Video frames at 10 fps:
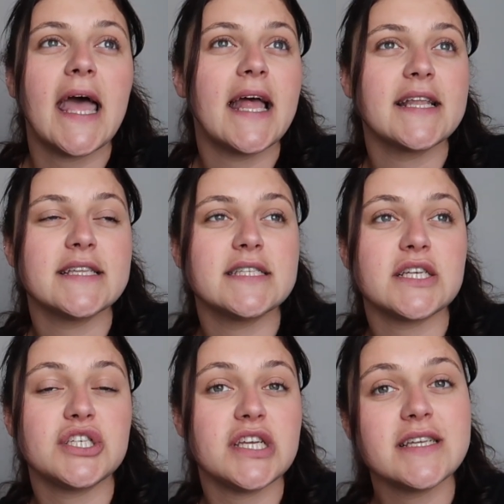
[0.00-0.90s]
and
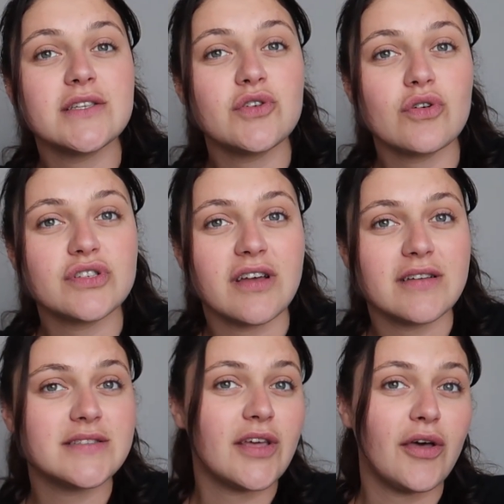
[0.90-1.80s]
she is a
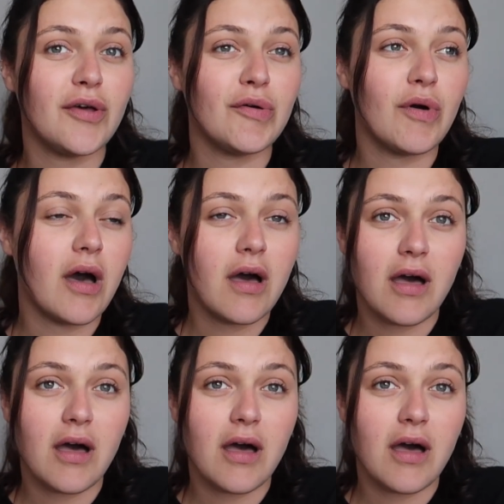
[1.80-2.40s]
doctor, so